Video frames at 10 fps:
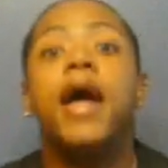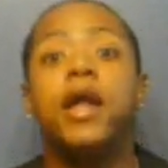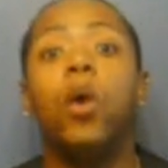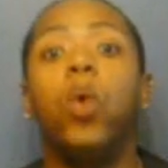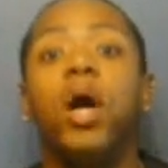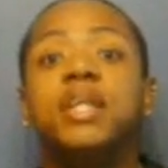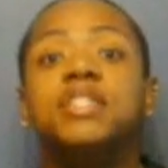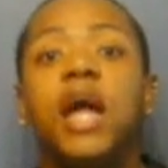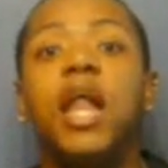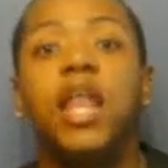and it
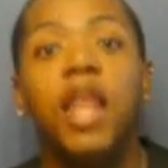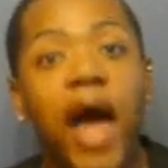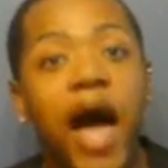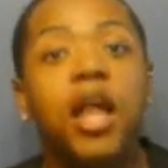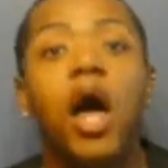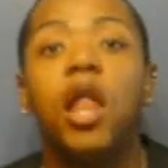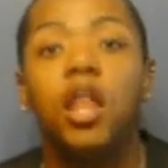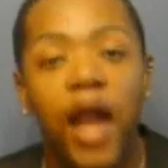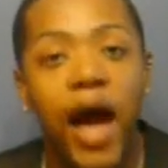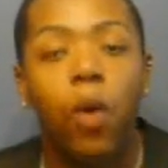was a lot,
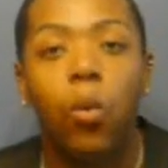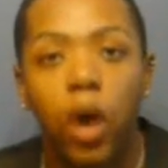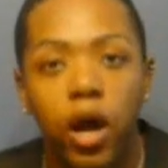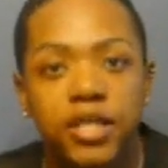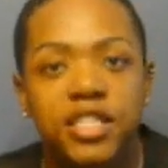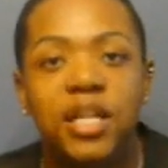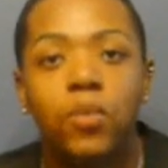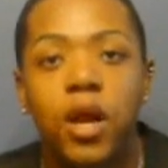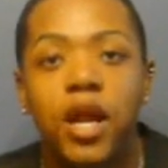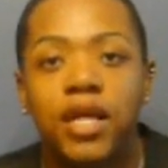a lot worse
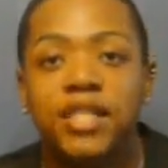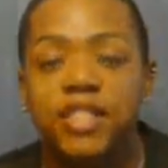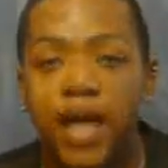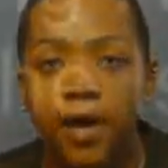than what it is